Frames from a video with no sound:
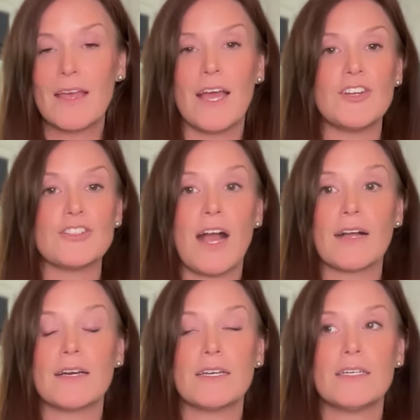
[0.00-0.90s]
And you're not
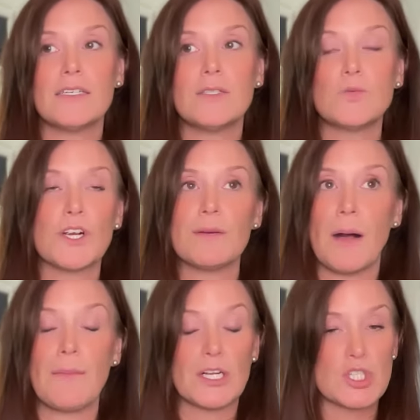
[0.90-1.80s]
going to worry
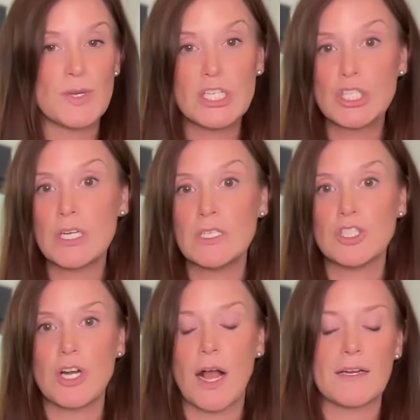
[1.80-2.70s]
about punctuation.
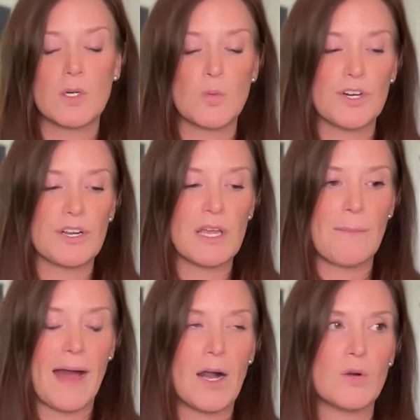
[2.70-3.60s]
You're not going to worry
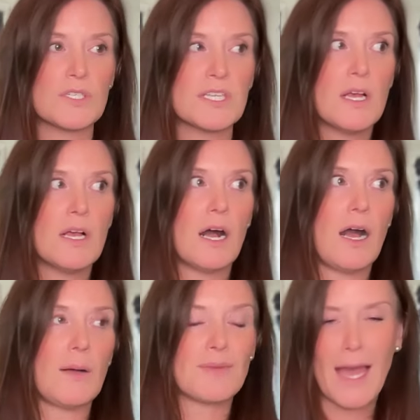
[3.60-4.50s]
about
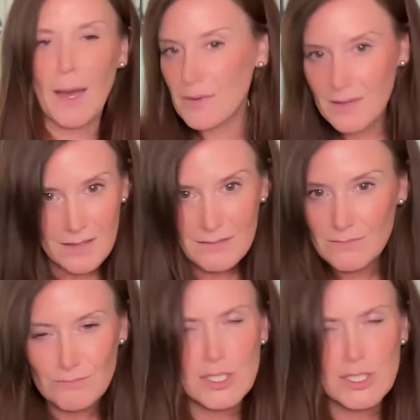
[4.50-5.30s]
capital.